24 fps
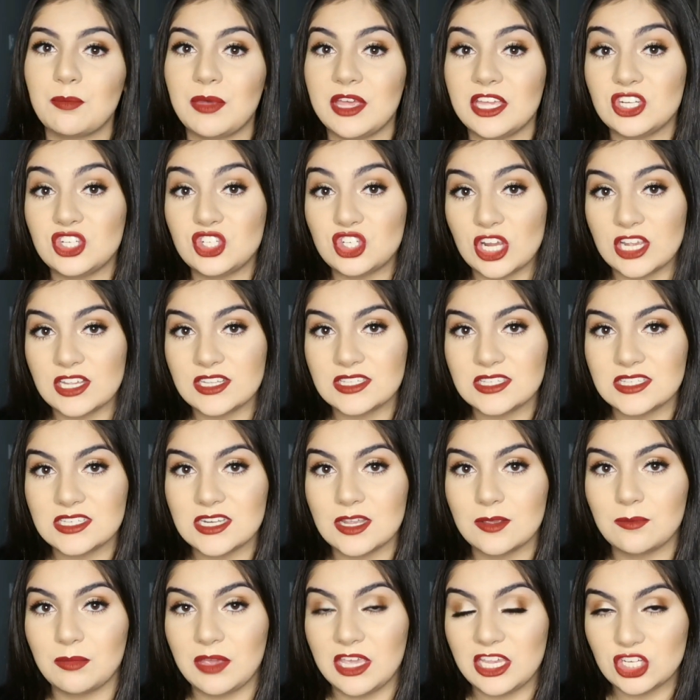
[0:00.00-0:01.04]
but
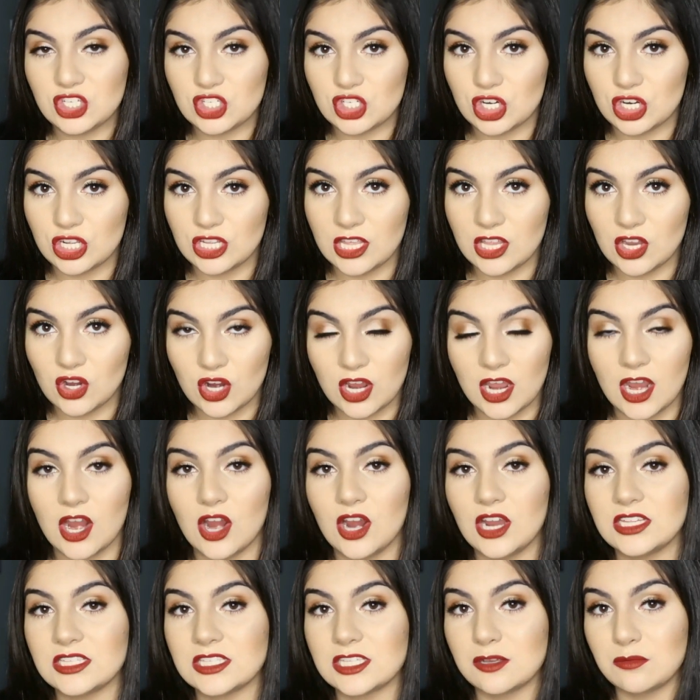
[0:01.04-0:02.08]
just make sure that your
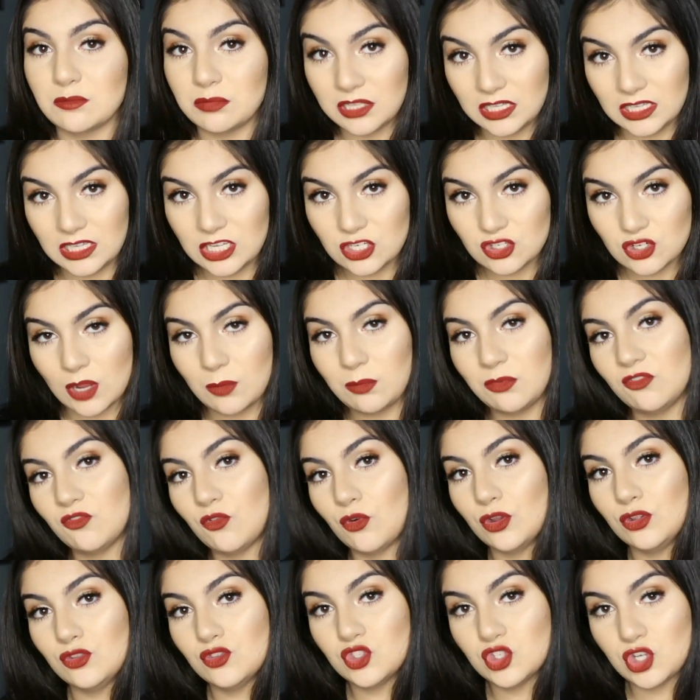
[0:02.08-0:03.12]
hair is completely dry
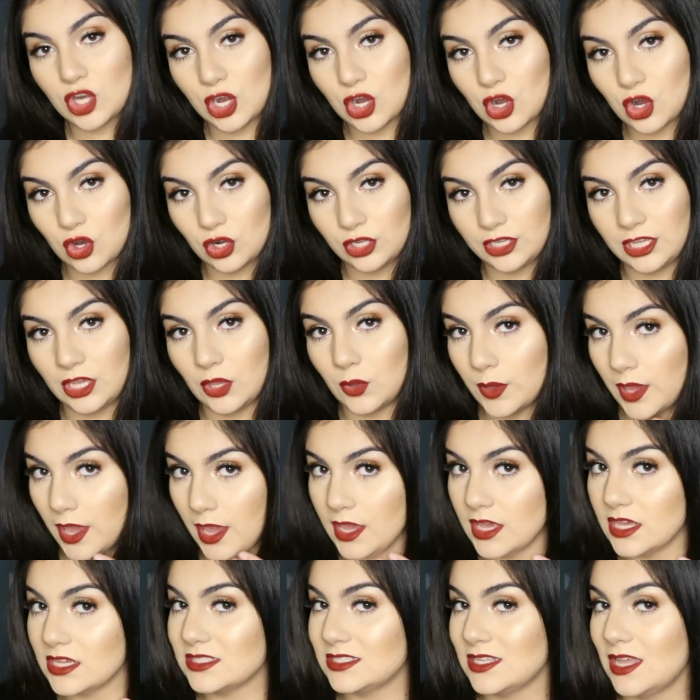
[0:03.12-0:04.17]
before you start curling,
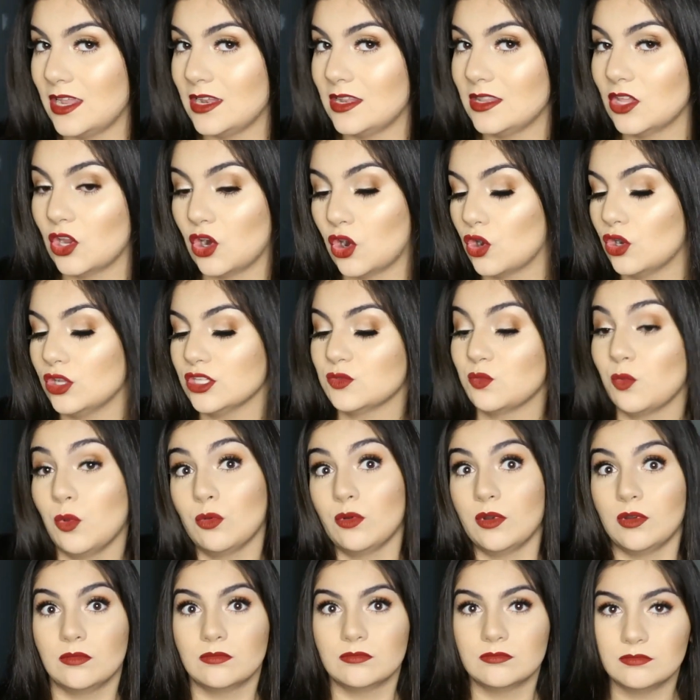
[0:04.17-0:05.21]
okay? Because then the curls
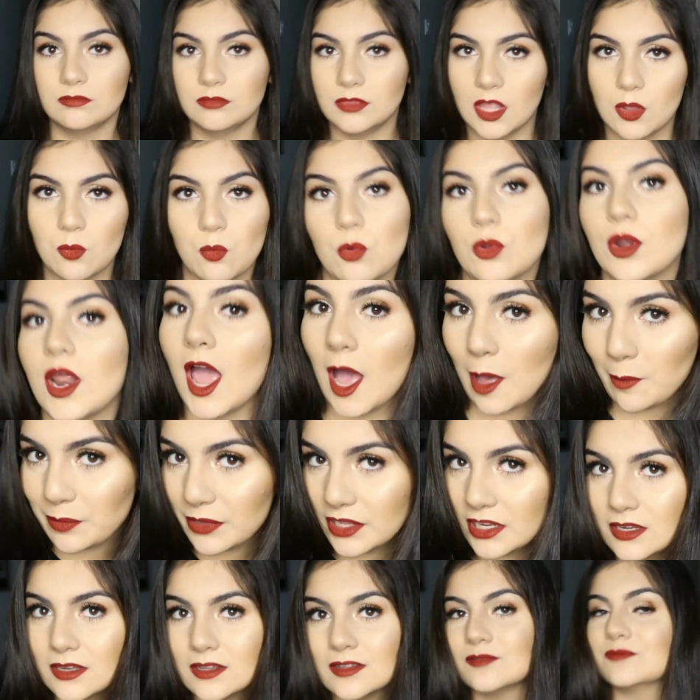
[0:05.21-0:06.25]
won't
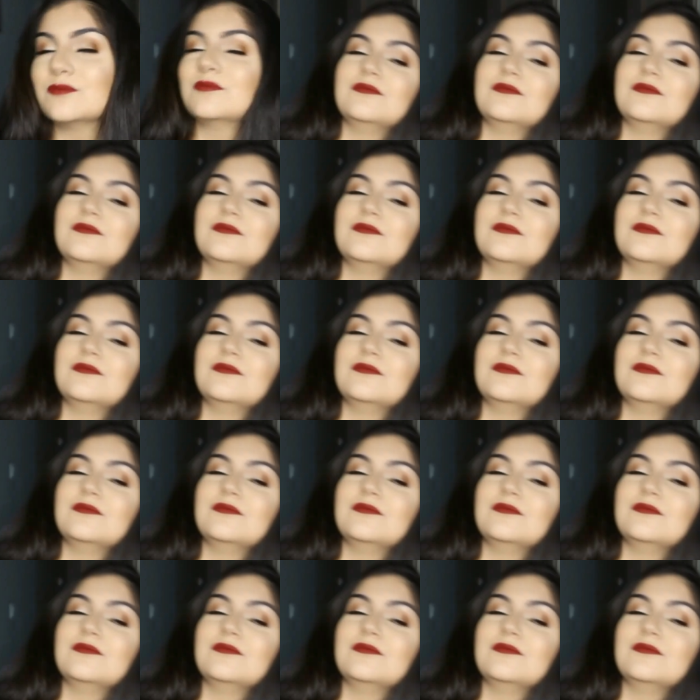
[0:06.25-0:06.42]
happen.